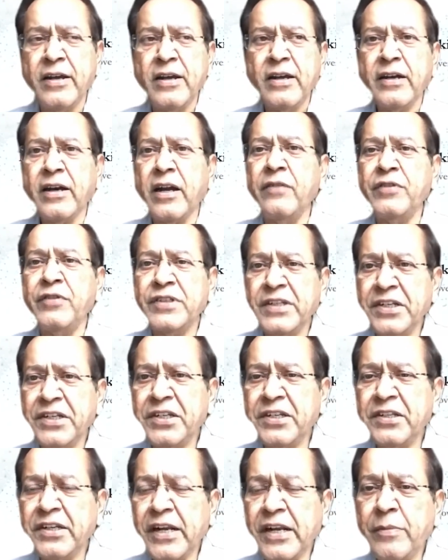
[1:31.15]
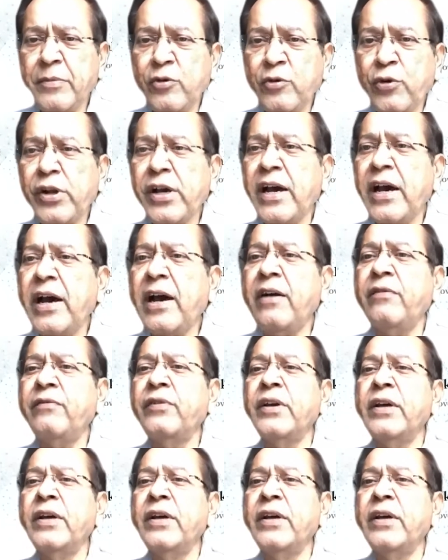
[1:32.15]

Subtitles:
conversation that I'm going to have